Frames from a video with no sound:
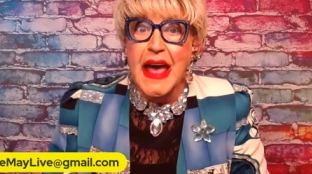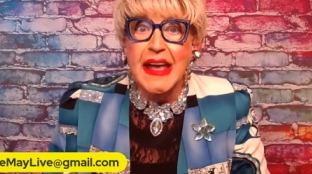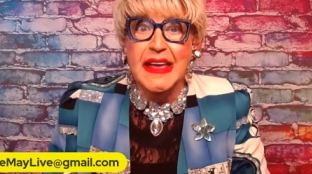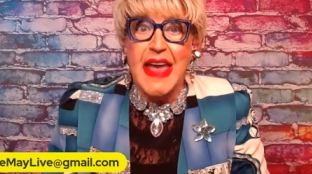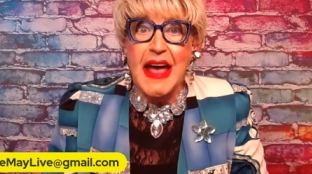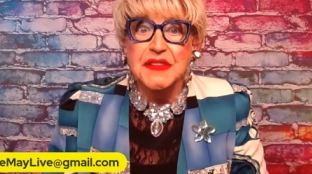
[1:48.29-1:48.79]

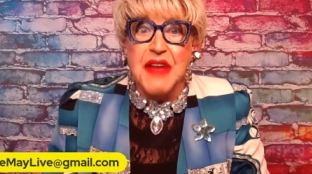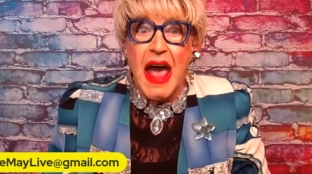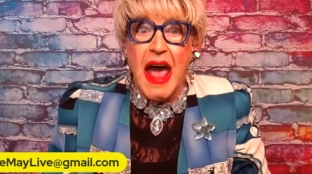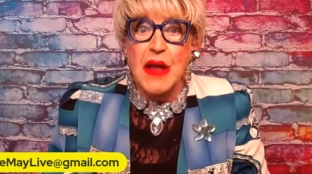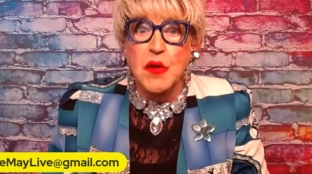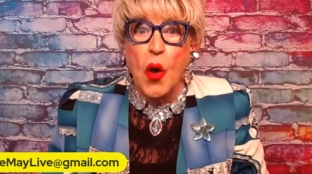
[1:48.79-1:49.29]
Yes.
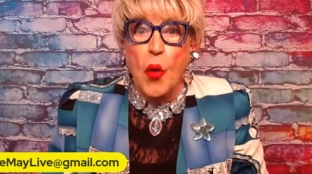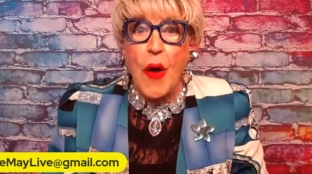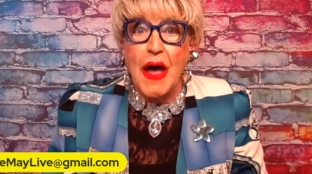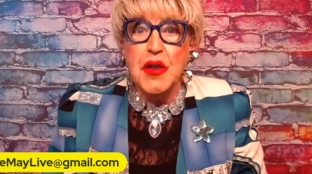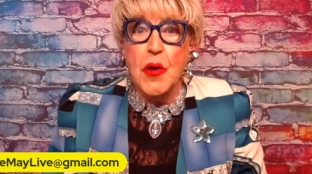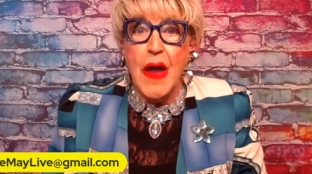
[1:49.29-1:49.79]
And
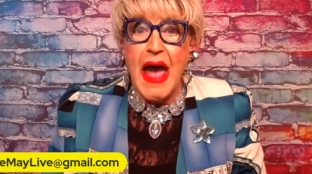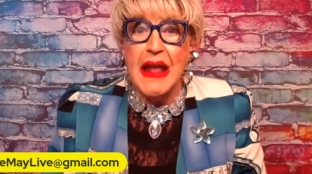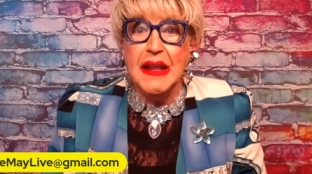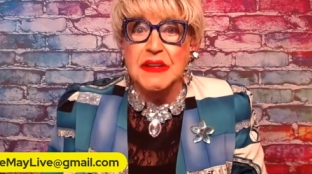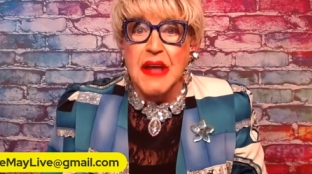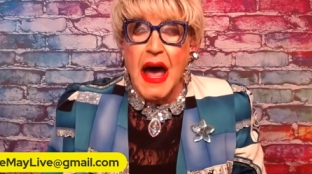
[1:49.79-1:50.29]
while you're at
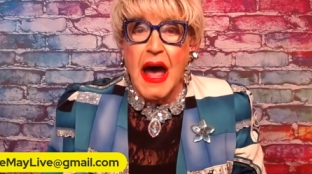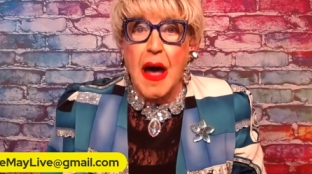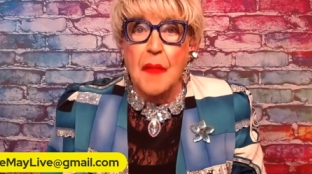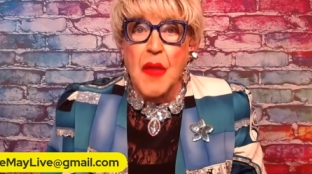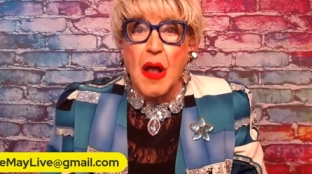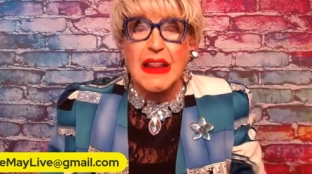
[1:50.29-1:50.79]
it,
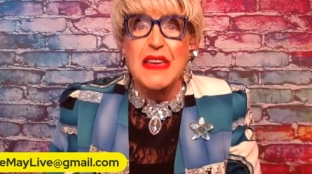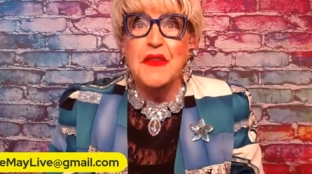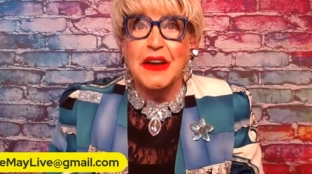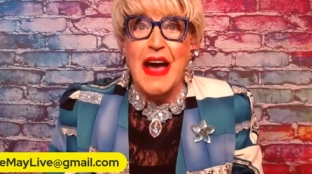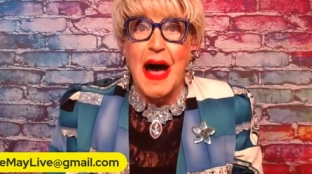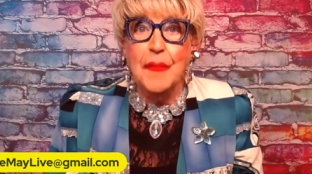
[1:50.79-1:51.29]
um, leave a
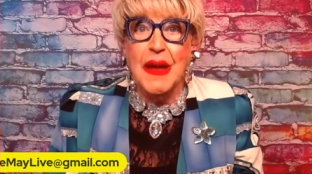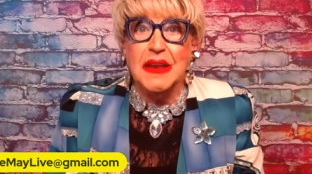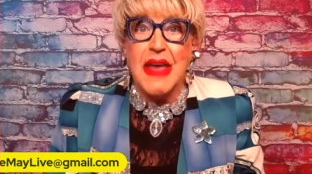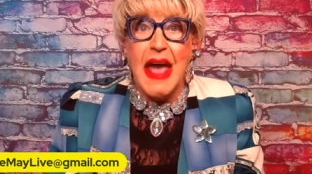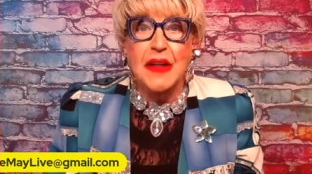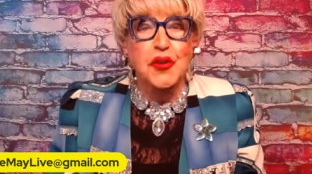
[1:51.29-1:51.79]
comment.
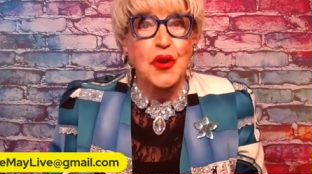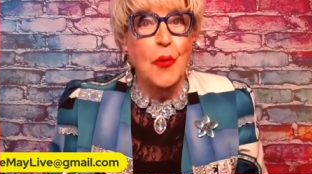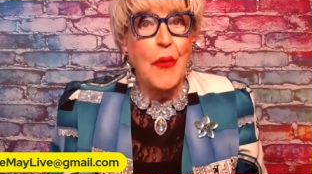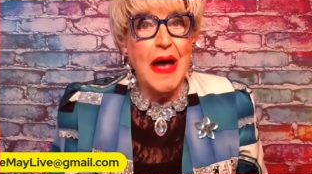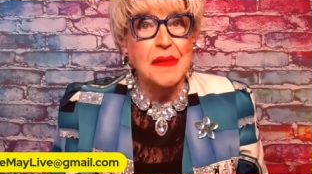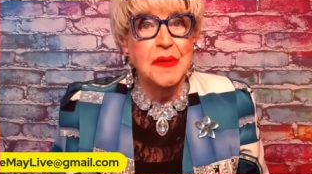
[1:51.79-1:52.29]
And you know
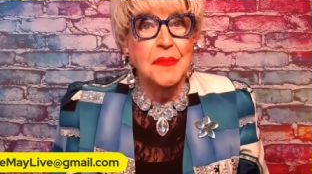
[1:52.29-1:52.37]
what?